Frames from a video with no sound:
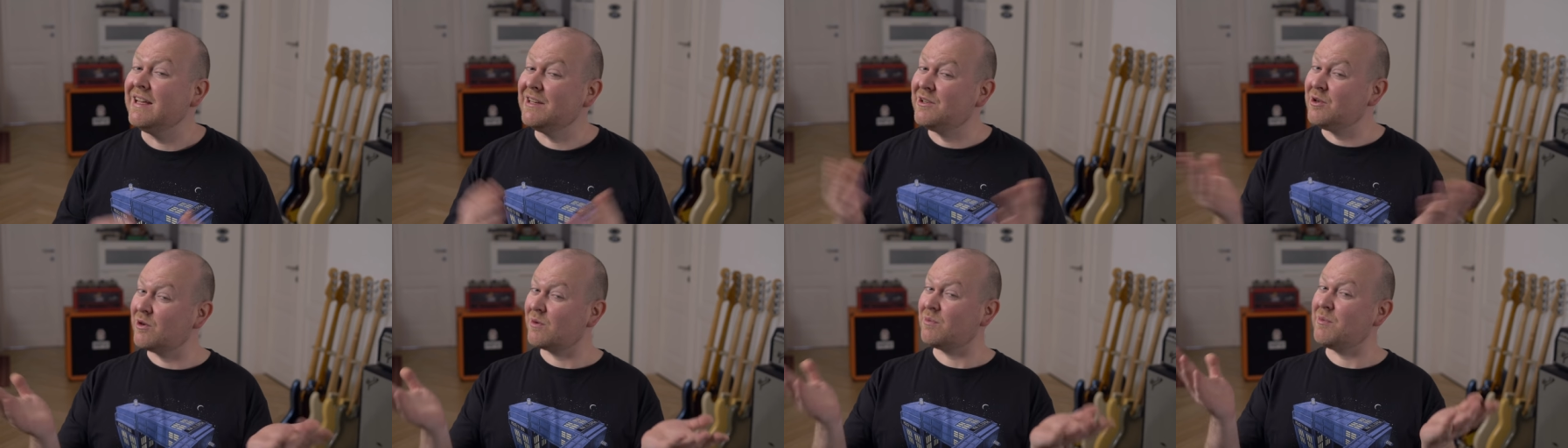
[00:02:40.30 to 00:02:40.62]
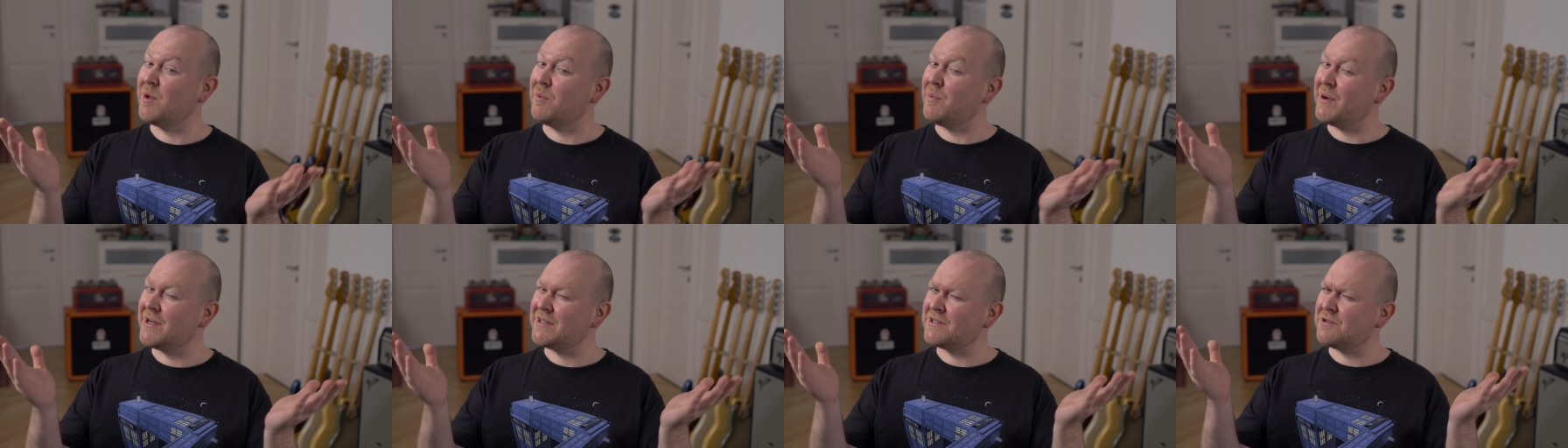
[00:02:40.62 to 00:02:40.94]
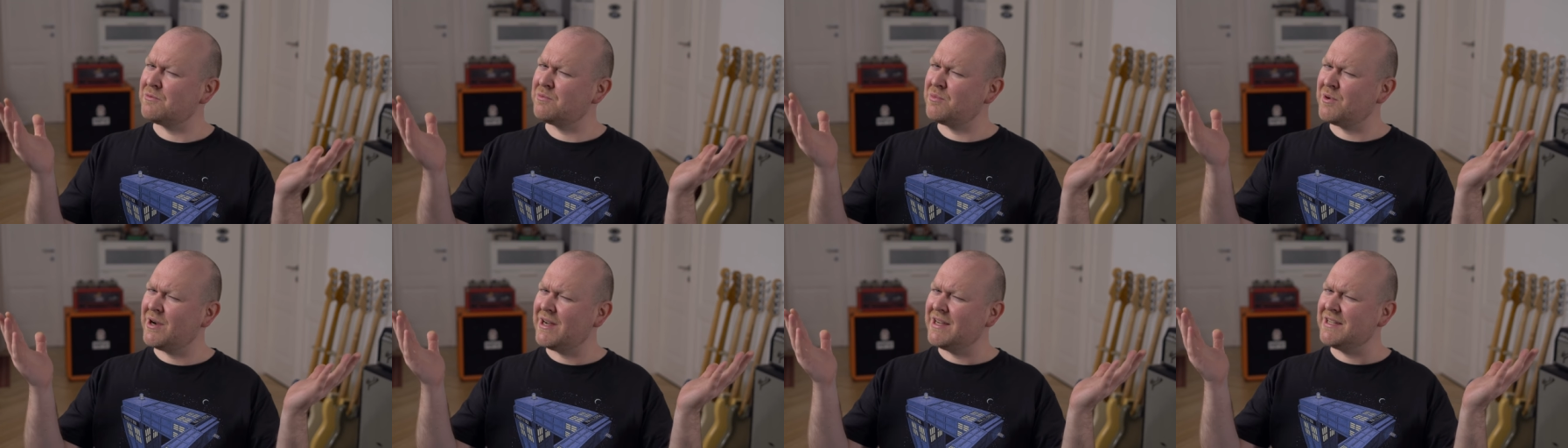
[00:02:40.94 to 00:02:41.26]
It took me by
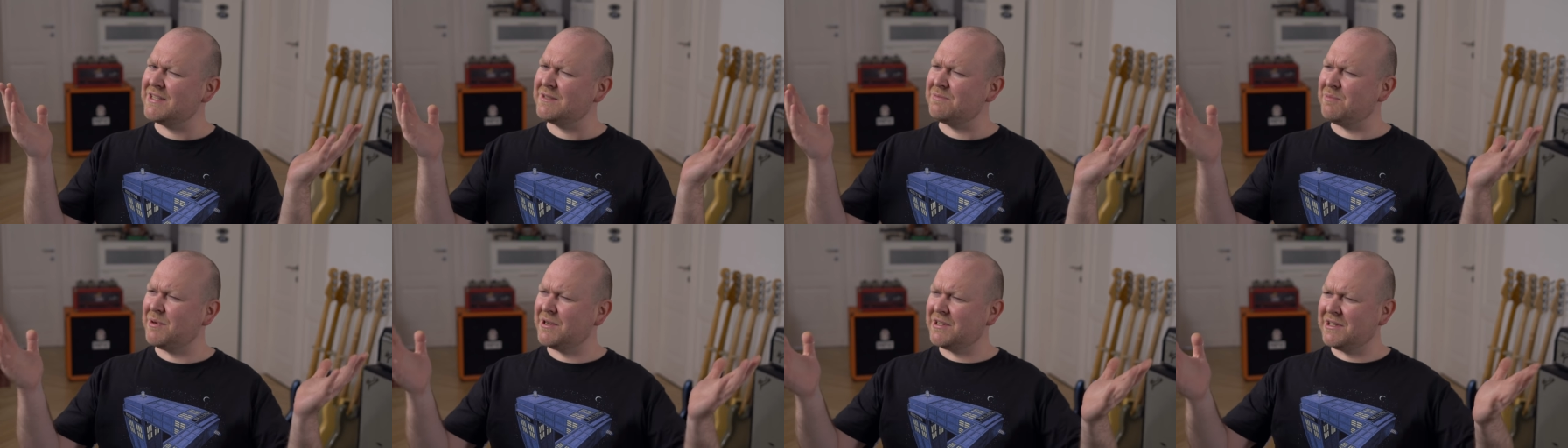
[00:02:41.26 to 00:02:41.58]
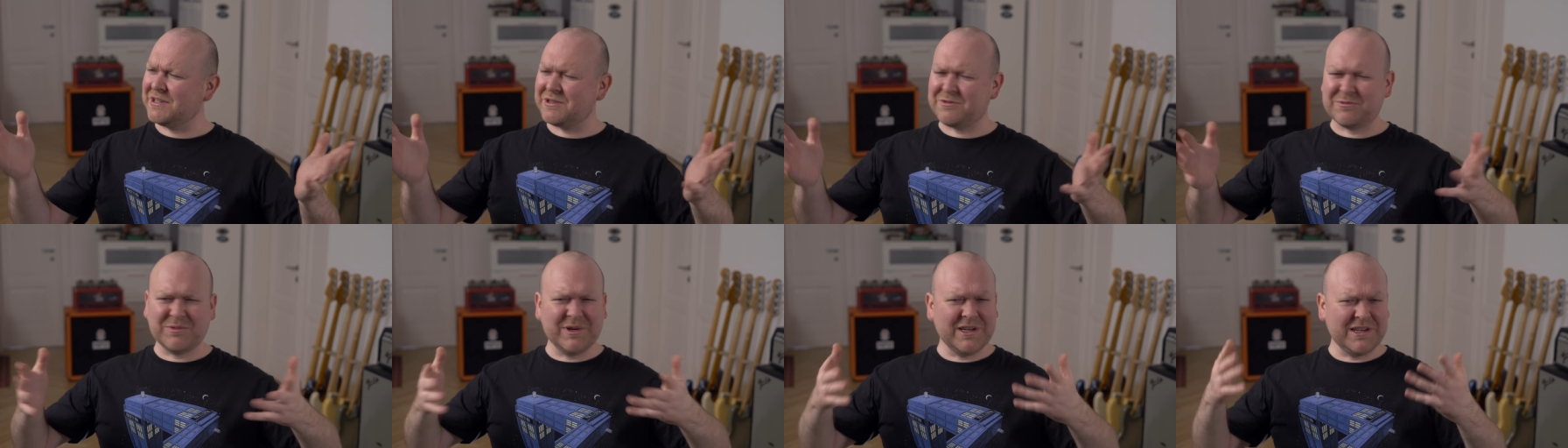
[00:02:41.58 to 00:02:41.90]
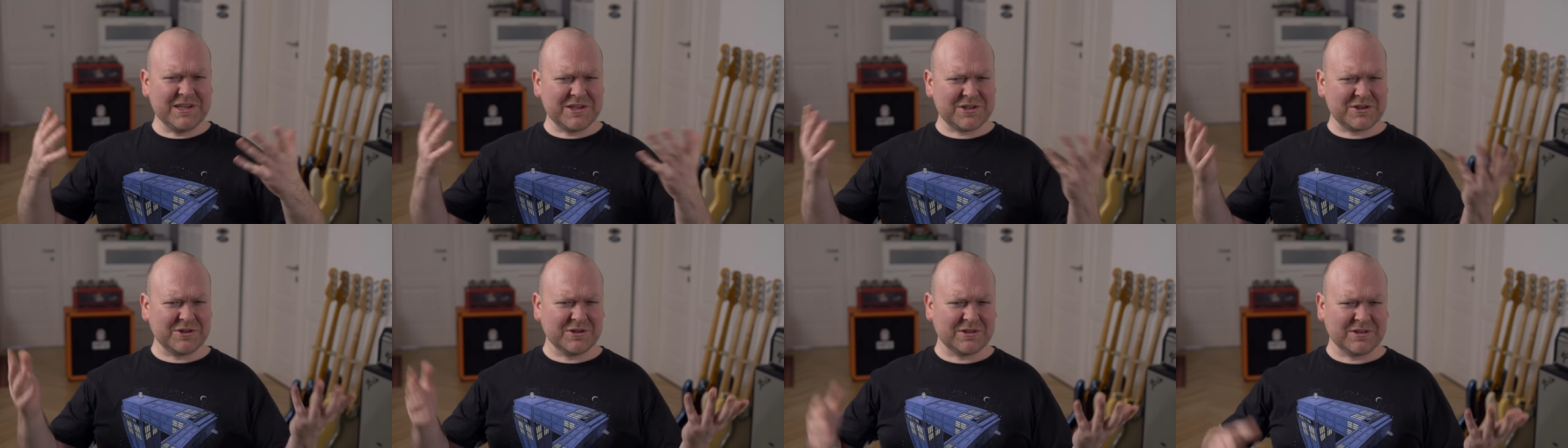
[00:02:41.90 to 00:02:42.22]
surprise, but it
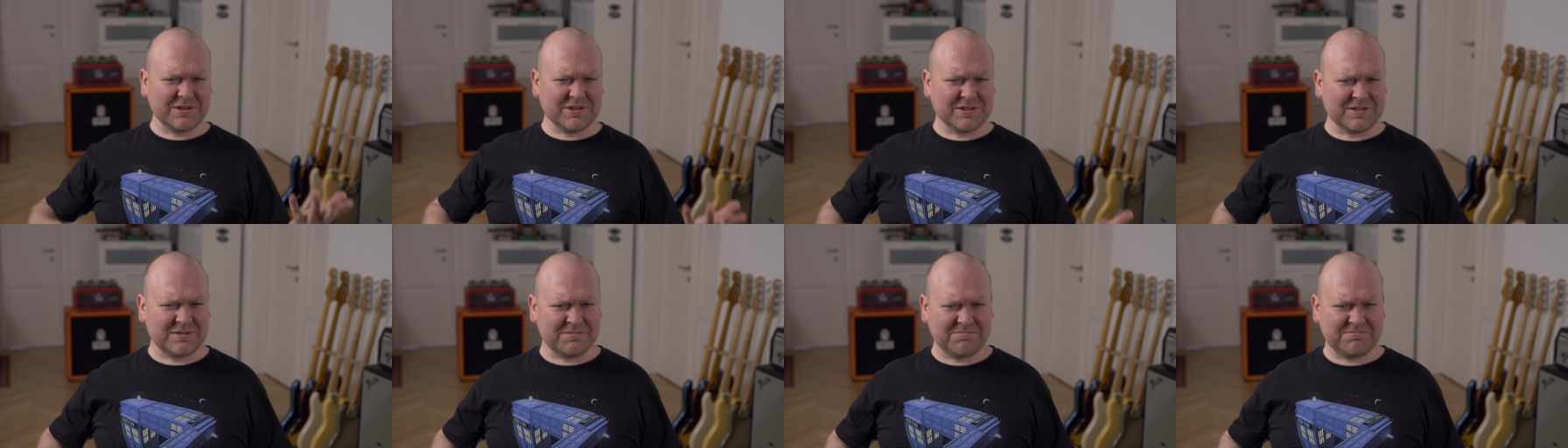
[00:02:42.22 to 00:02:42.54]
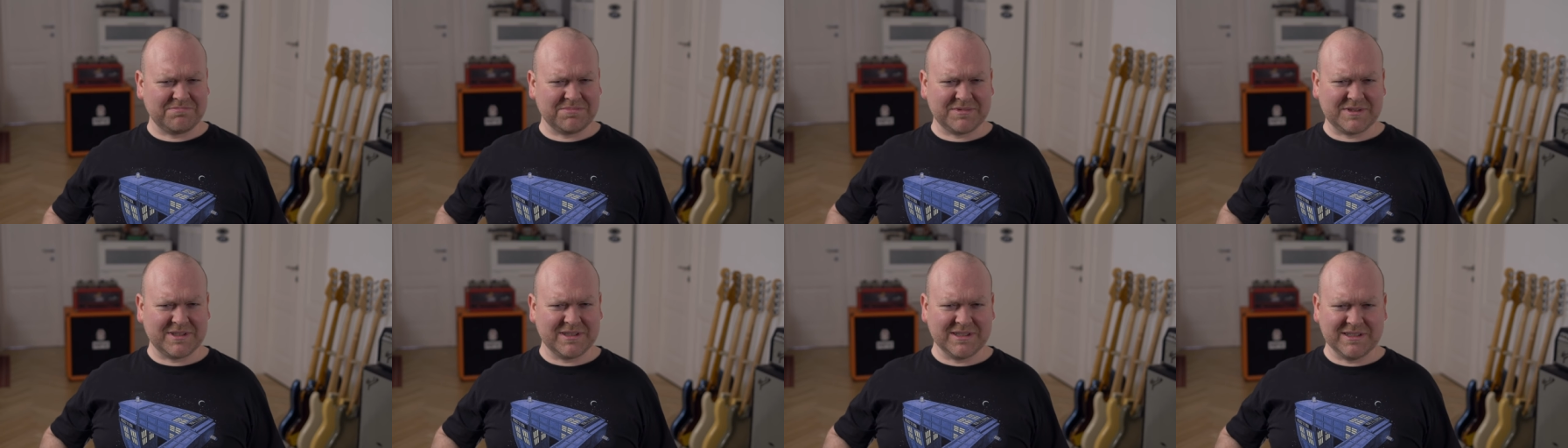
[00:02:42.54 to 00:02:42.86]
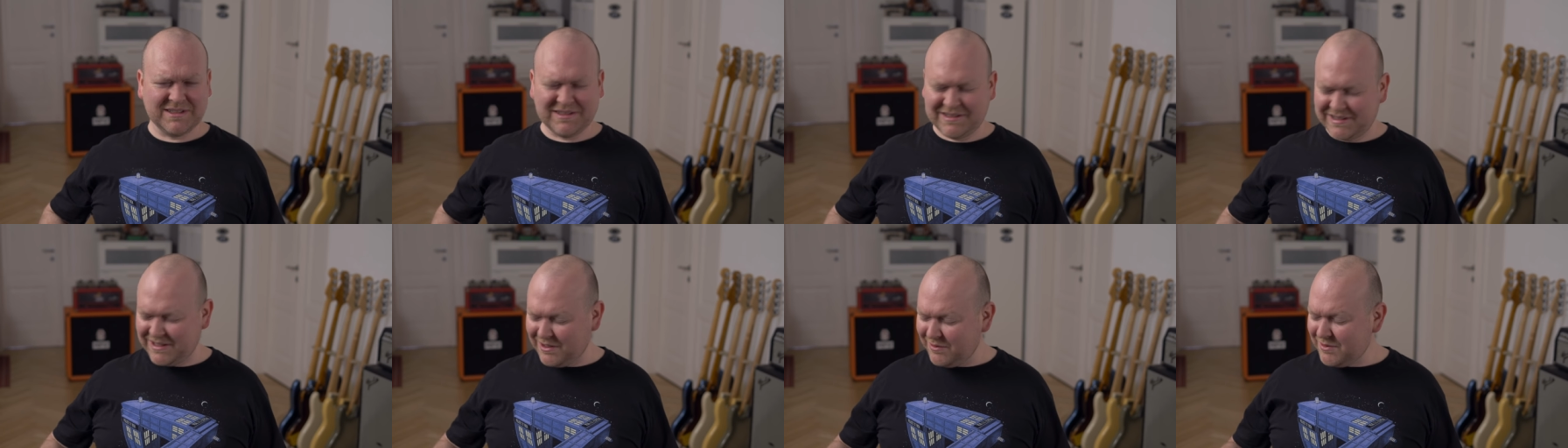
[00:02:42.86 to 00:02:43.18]
really shouldn't. The,
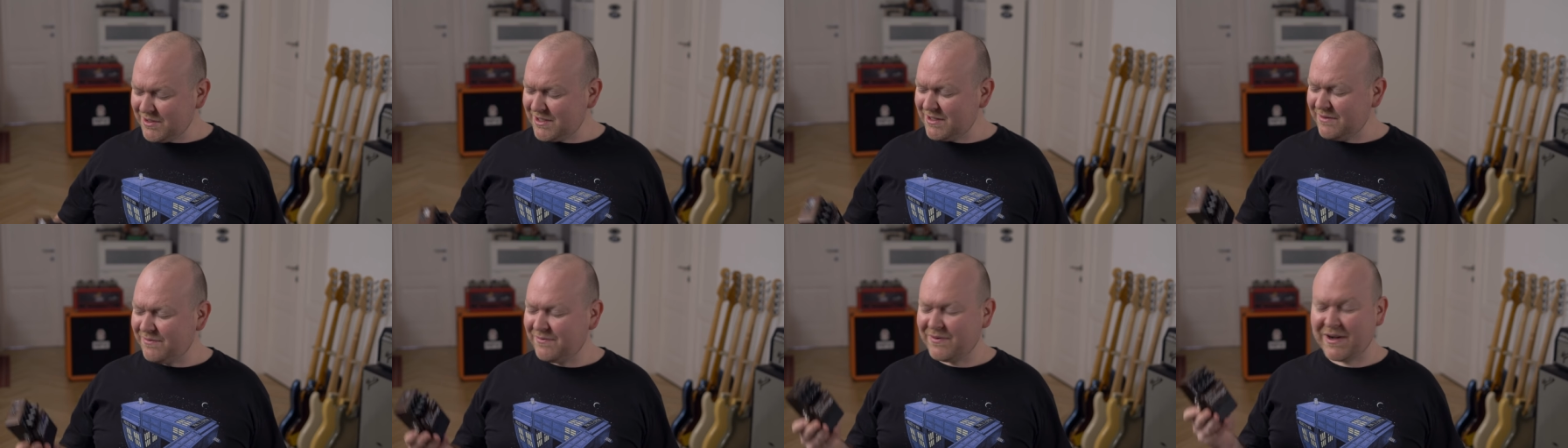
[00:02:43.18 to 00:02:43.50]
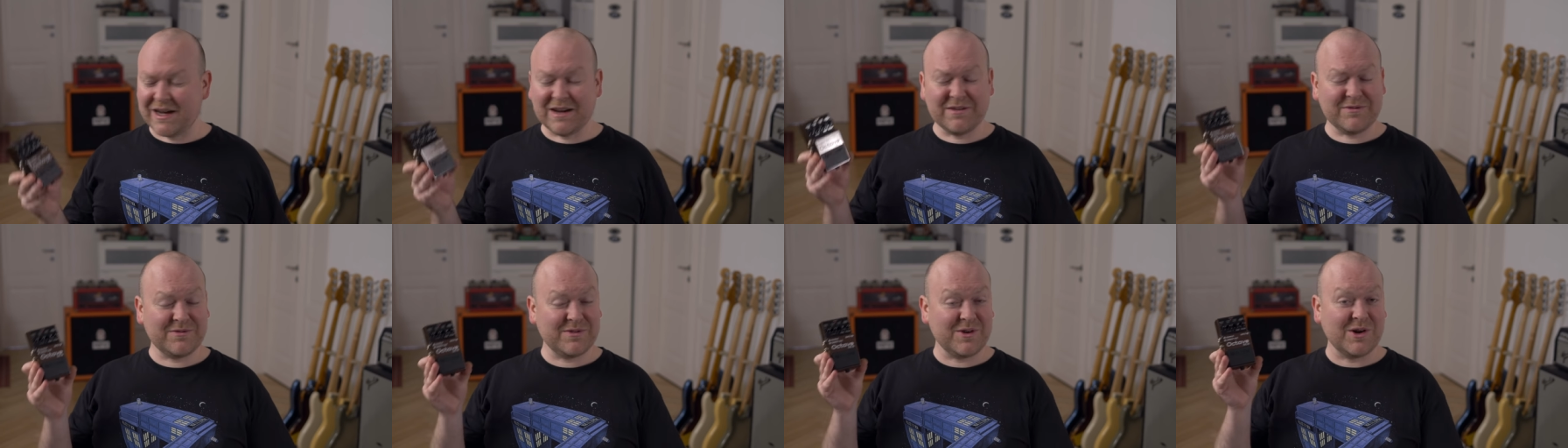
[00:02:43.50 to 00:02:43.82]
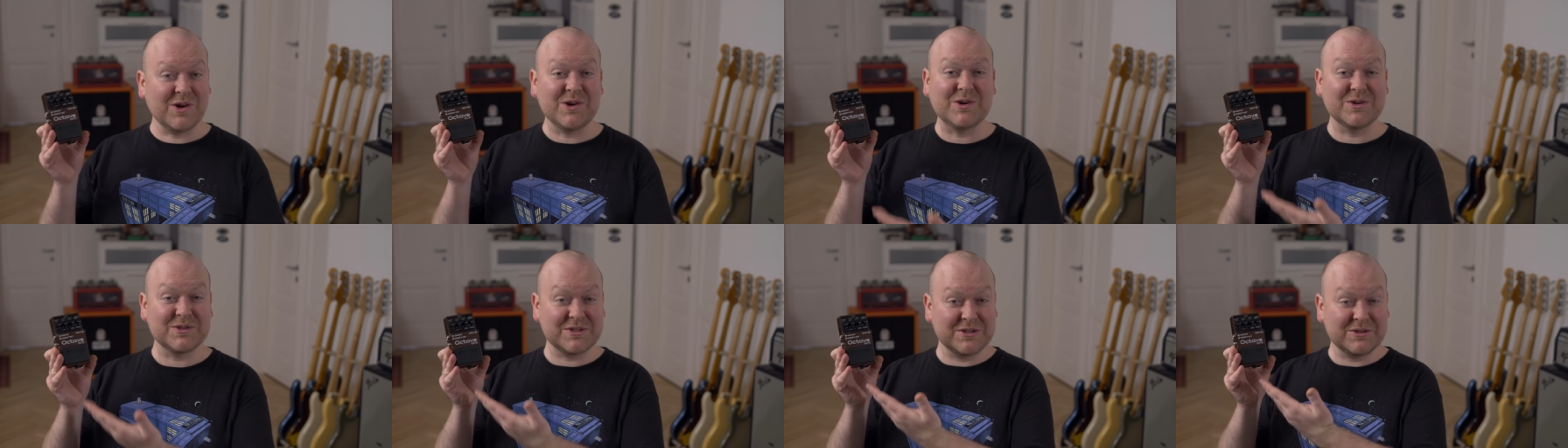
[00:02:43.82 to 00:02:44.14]
the OC5
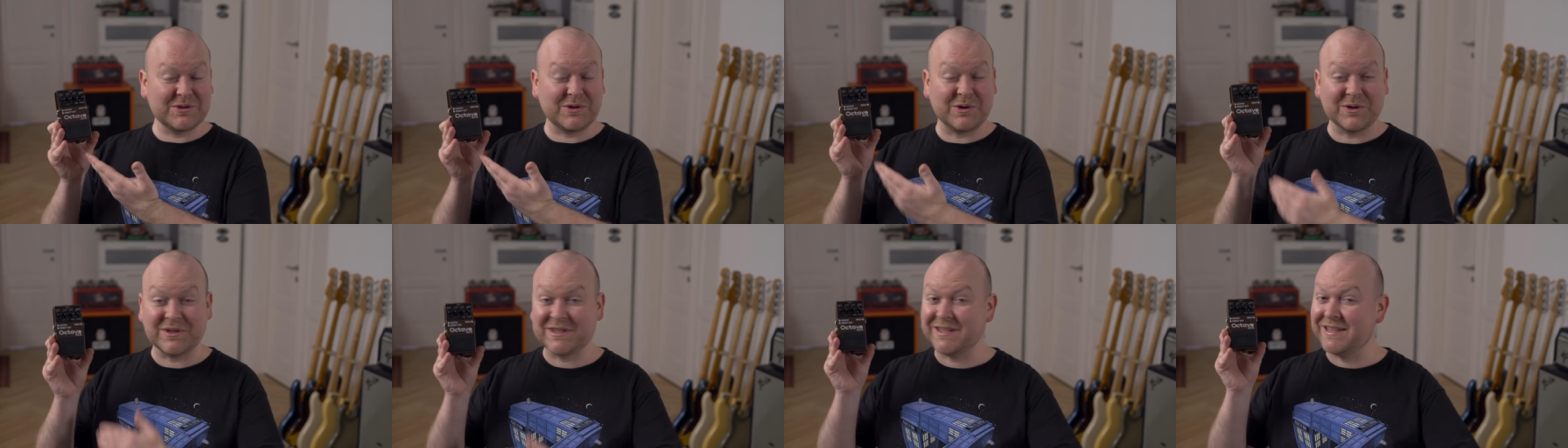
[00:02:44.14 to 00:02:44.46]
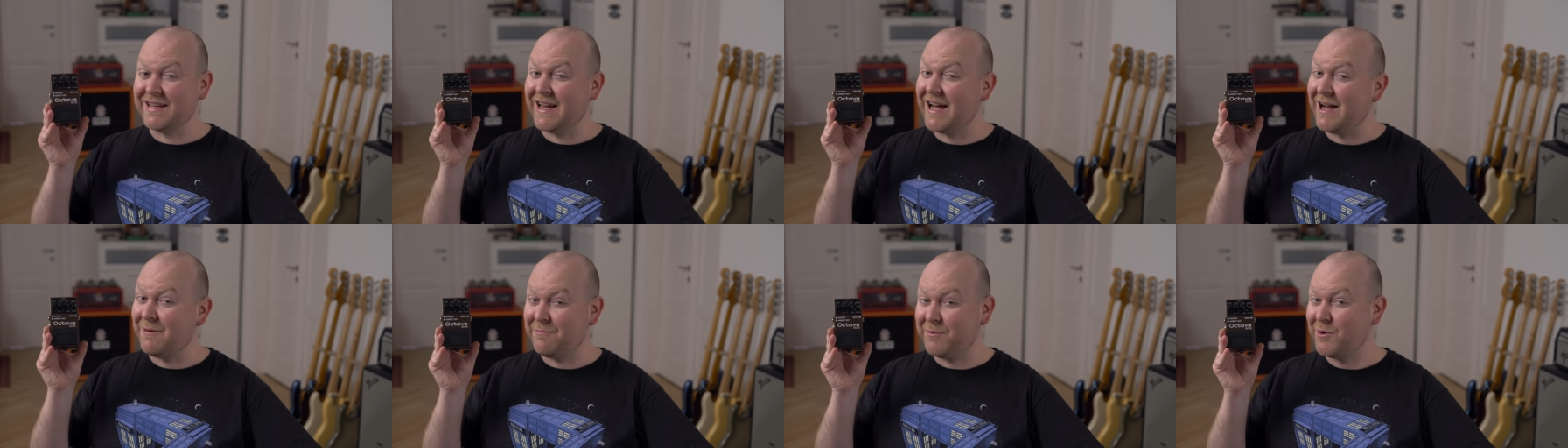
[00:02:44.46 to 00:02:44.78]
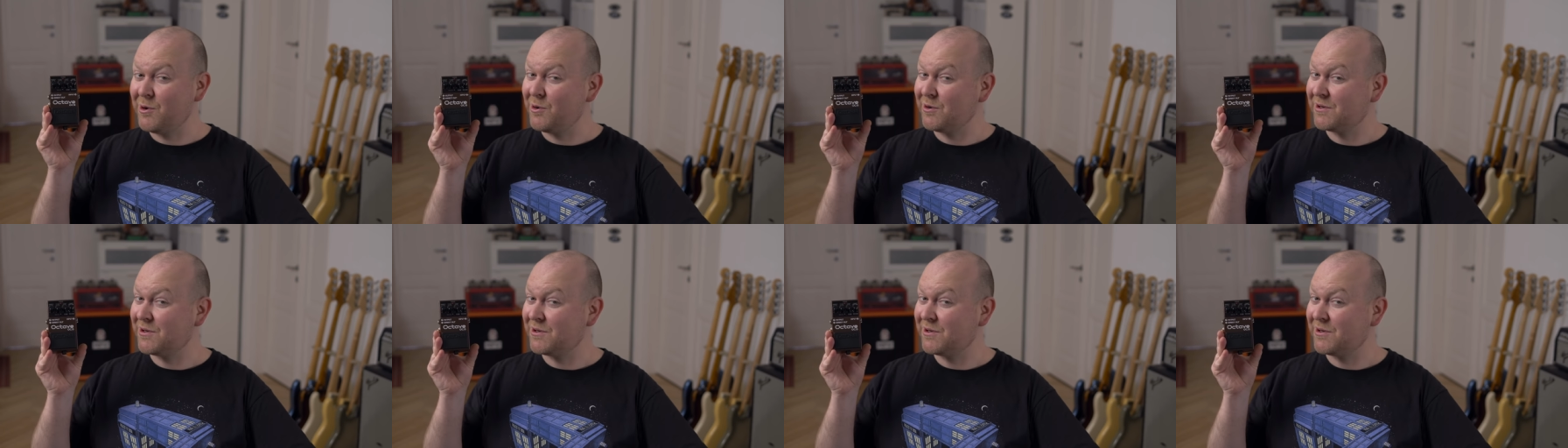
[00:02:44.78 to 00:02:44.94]
also got an upper